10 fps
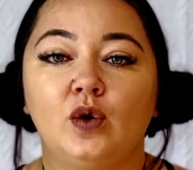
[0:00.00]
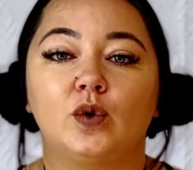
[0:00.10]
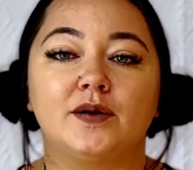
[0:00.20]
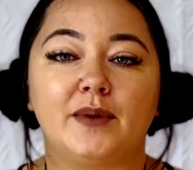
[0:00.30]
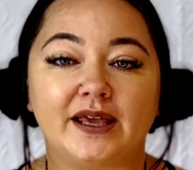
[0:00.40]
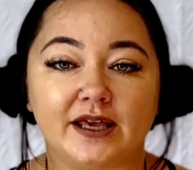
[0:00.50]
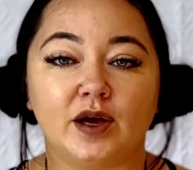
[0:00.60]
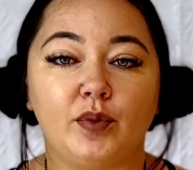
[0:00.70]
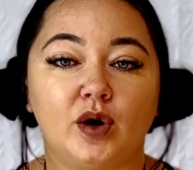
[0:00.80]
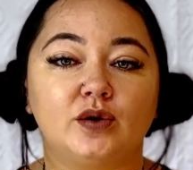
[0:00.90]
When making
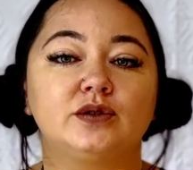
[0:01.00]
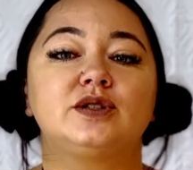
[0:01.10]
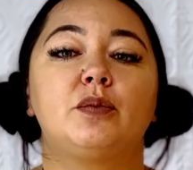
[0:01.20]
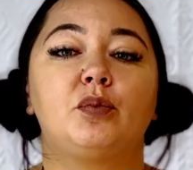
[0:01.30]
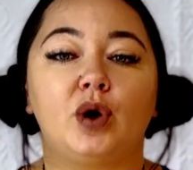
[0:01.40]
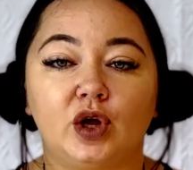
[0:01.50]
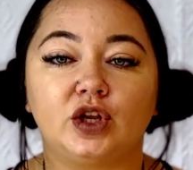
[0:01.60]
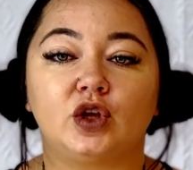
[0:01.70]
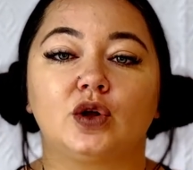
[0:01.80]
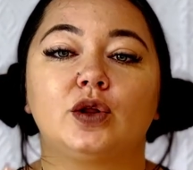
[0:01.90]
a post,
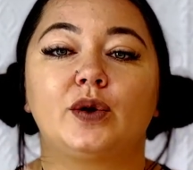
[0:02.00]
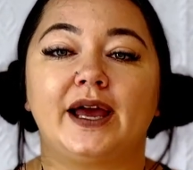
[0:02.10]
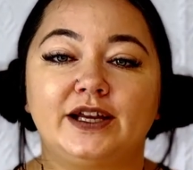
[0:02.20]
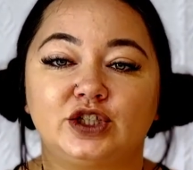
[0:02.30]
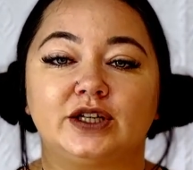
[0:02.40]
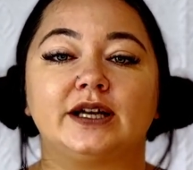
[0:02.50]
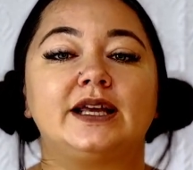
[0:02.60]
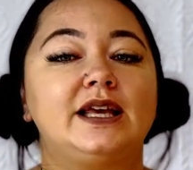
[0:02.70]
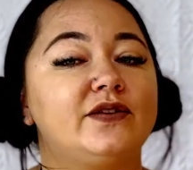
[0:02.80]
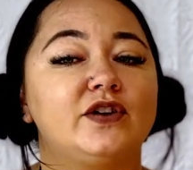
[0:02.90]
put your location,
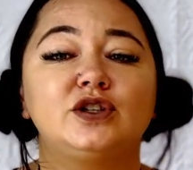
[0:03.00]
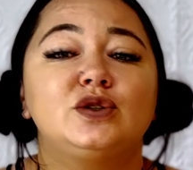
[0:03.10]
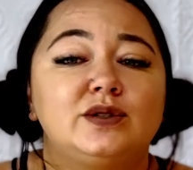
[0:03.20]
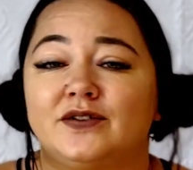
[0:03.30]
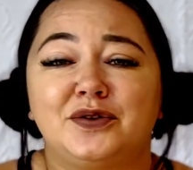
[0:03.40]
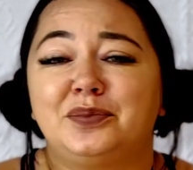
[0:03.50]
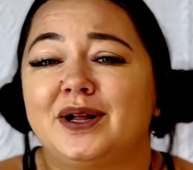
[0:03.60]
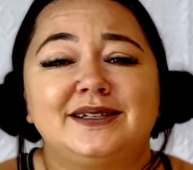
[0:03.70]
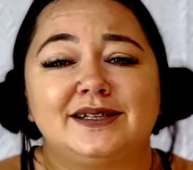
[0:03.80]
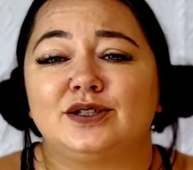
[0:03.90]
even to different
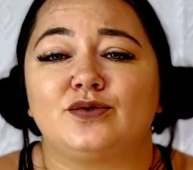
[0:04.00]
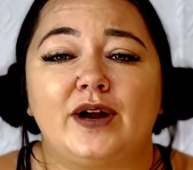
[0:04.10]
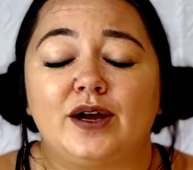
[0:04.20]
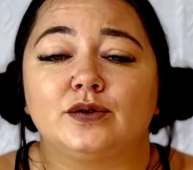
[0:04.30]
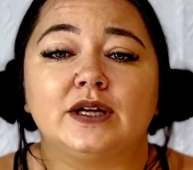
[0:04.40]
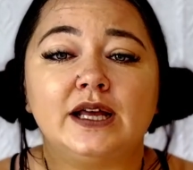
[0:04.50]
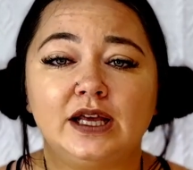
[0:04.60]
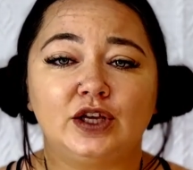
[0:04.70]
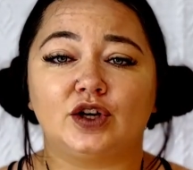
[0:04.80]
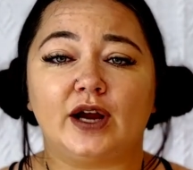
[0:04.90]
places around
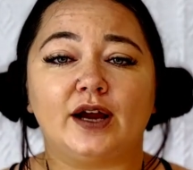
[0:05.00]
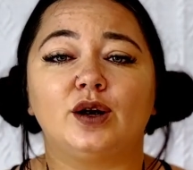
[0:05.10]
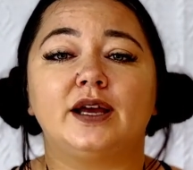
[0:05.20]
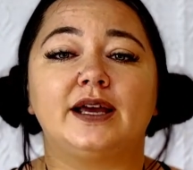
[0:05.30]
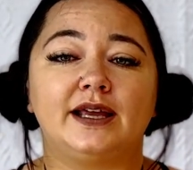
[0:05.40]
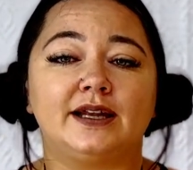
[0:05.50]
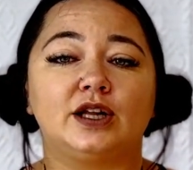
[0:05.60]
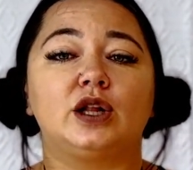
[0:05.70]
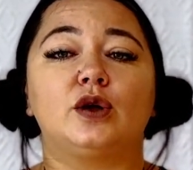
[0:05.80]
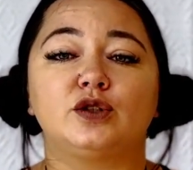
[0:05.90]
your area in
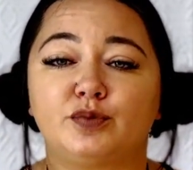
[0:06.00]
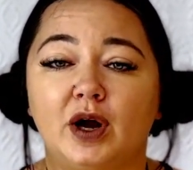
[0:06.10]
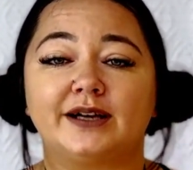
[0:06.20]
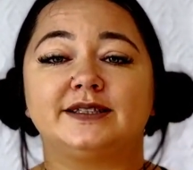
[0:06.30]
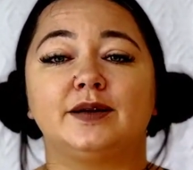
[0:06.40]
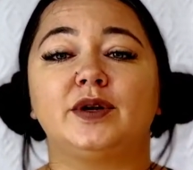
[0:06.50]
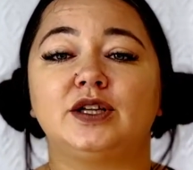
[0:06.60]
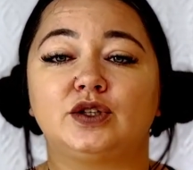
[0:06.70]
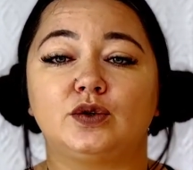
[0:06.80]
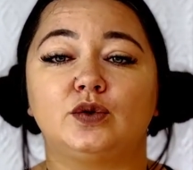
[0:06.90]
close proximity
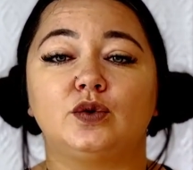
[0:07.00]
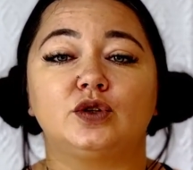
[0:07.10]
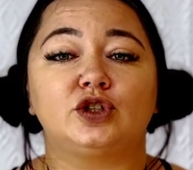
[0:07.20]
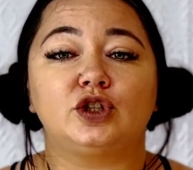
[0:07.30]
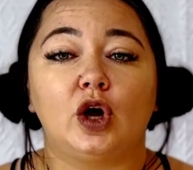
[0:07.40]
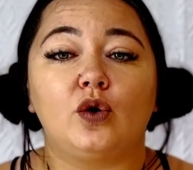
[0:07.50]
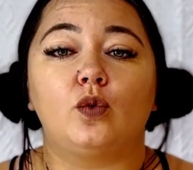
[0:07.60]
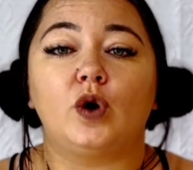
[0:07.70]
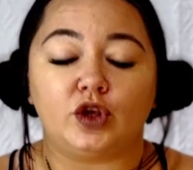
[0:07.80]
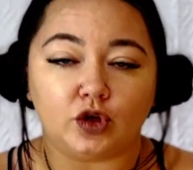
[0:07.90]
to show
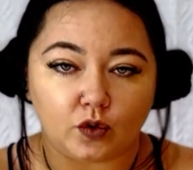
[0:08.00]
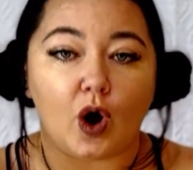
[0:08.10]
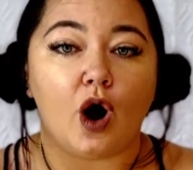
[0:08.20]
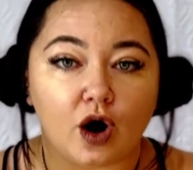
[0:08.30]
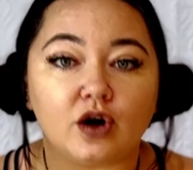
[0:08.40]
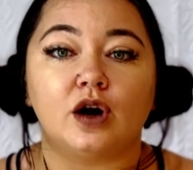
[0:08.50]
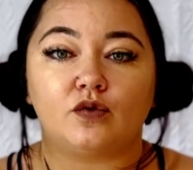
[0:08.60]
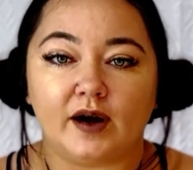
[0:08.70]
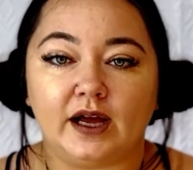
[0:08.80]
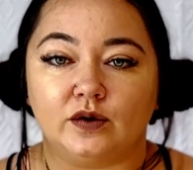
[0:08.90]
what you are
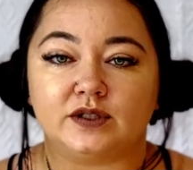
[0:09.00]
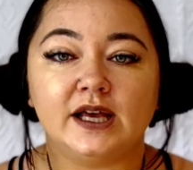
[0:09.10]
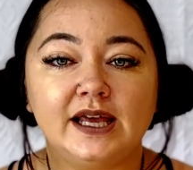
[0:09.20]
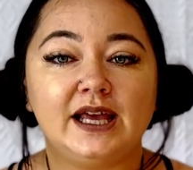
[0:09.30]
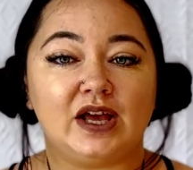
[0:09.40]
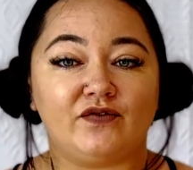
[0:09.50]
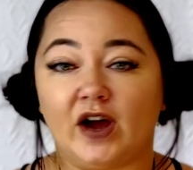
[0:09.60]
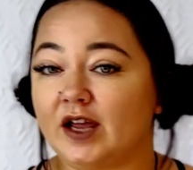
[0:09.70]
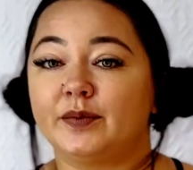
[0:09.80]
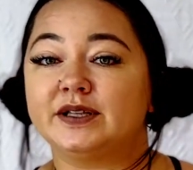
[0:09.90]
around. If
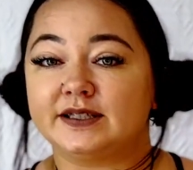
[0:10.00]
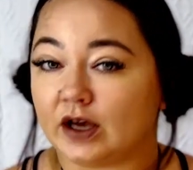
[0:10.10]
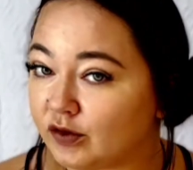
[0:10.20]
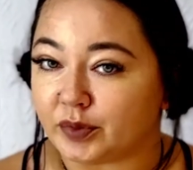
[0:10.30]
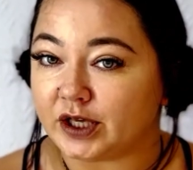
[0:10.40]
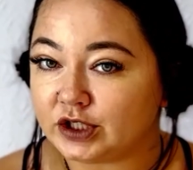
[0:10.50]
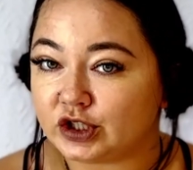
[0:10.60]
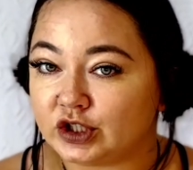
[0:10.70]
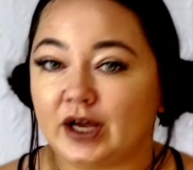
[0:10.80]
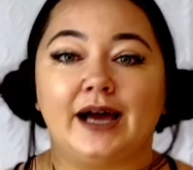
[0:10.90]
I'm in South
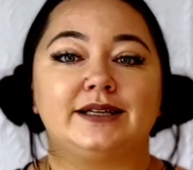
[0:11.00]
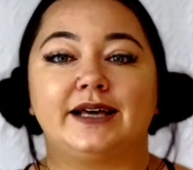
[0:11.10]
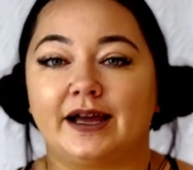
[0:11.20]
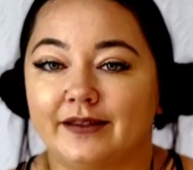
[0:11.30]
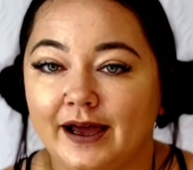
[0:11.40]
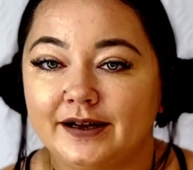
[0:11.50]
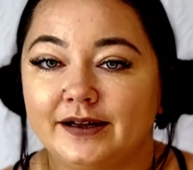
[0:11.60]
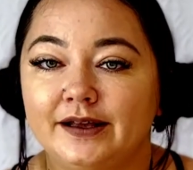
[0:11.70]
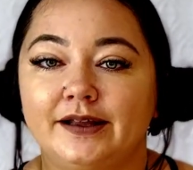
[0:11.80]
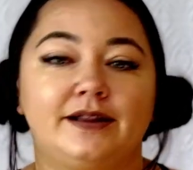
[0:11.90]
Beach, I tag that,
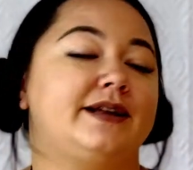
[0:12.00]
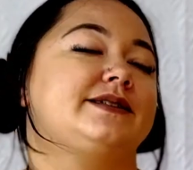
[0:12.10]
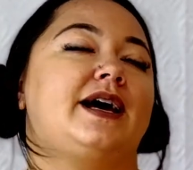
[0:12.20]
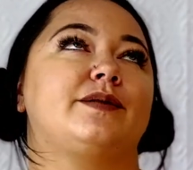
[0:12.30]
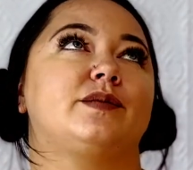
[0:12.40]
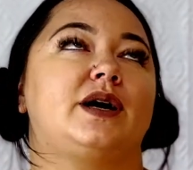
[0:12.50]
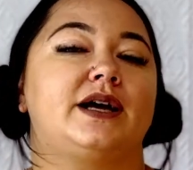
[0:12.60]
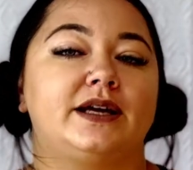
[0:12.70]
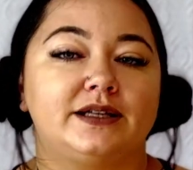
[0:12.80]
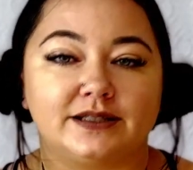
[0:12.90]
then I tag
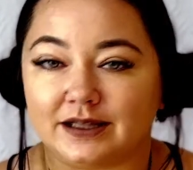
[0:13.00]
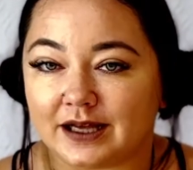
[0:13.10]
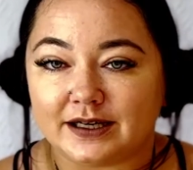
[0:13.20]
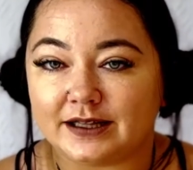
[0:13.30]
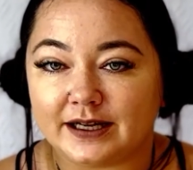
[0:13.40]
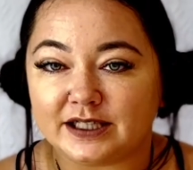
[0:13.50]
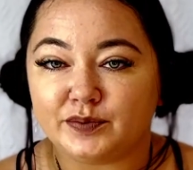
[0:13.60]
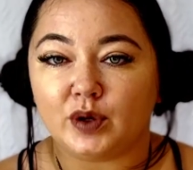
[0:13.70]
my salon in the next